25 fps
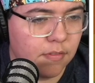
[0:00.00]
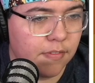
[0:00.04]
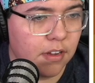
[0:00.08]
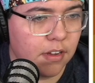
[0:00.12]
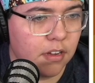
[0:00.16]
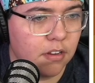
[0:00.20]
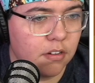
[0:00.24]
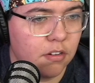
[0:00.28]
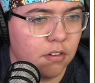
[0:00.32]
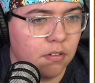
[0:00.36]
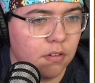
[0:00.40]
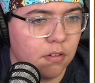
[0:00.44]

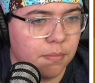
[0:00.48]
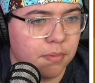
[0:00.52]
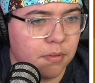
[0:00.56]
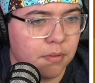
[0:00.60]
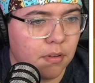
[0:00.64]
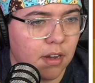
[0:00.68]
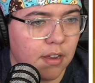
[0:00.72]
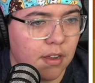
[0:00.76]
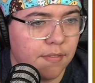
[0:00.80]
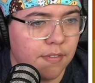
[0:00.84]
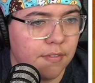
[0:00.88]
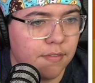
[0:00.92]
could do a
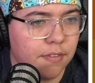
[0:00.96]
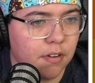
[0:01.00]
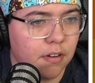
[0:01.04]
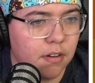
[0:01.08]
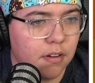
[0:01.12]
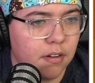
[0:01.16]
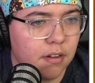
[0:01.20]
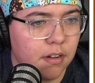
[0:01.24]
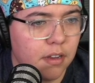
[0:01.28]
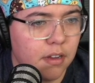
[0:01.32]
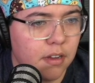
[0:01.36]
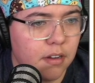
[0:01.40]
private
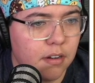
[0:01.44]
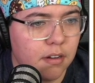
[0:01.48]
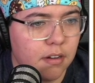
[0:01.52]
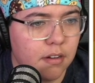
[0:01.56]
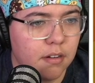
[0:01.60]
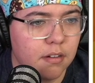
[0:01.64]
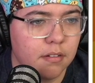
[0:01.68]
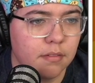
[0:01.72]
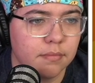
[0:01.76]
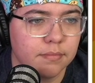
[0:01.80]
var here.